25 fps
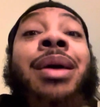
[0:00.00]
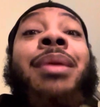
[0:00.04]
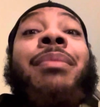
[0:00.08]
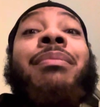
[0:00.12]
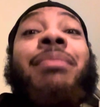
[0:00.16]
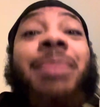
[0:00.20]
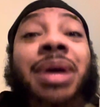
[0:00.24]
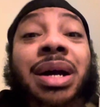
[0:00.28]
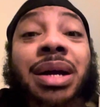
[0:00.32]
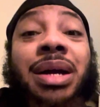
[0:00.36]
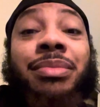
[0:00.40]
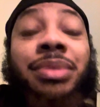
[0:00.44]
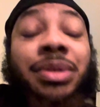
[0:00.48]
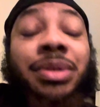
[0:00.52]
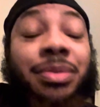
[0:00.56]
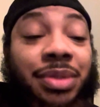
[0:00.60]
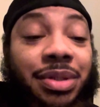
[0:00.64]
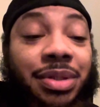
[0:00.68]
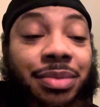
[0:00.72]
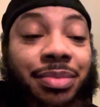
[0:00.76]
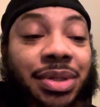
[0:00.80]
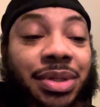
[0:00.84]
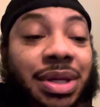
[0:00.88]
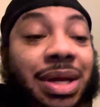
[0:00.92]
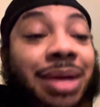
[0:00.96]
Mom, come get
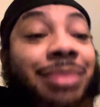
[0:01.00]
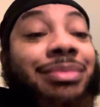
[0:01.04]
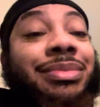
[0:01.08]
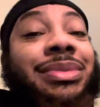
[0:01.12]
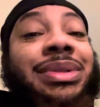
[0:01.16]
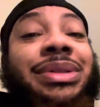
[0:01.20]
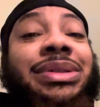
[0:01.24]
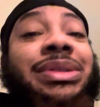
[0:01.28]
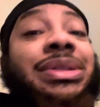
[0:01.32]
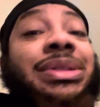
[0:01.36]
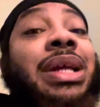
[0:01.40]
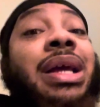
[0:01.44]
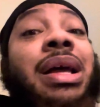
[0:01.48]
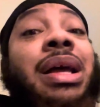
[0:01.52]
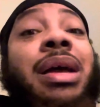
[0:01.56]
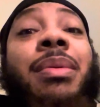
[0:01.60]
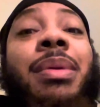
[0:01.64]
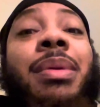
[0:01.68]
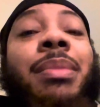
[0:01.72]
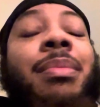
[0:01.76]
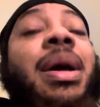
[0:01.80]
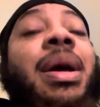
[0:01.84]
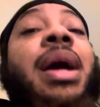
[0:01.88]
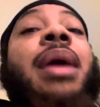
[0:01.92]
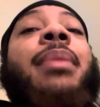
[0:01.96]
me. She's like, but
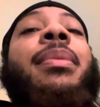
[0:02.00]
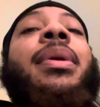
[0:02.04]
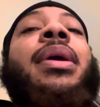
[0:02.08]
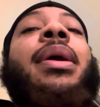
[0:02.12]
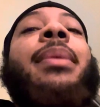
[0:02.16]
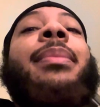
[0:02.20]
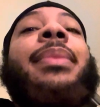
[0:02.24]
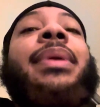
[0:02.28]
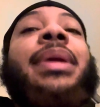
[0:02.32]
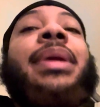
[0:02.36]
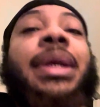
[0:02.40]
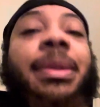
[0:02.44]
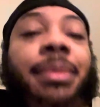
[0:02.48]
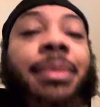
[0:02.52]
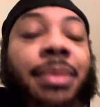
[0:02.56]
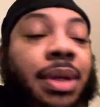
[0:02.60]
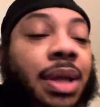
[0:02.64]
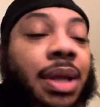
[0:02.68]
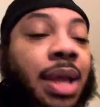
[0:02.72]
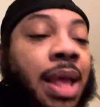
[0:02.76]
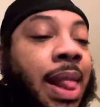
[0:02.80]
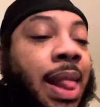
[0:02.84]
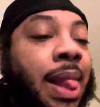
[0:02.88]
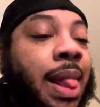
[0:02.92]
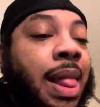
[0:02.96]
Mom, come get me.
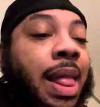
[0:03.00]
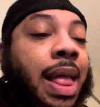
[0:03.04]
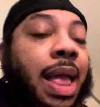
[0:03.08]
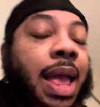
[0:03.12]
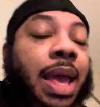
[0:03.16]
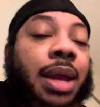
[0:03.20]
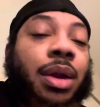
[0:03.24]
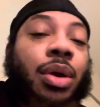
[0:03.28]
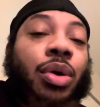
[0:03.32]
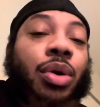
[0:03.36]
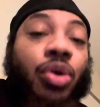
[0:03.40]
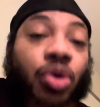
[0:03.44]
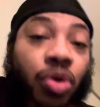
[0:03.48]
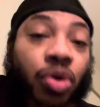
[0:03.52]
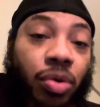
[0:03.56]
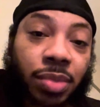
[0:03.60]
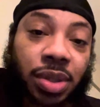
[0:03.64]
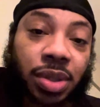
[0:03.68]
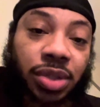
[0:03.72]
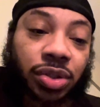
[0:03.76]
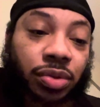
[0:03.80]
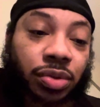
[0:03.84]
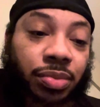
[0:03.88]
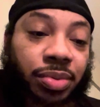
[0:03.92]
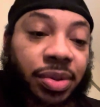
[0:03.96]
I had a whole
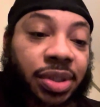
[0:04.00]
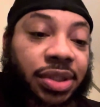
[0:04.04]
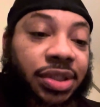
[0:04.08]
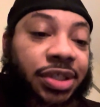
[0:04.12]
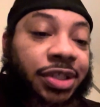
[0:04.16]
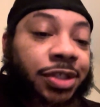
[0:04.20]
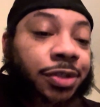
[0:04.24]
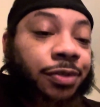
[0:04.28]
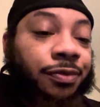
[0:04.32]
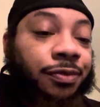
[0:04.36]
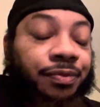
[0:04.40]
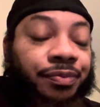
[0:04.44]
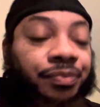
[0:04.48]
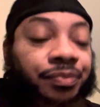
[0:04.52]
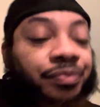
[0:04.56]
mental breakdown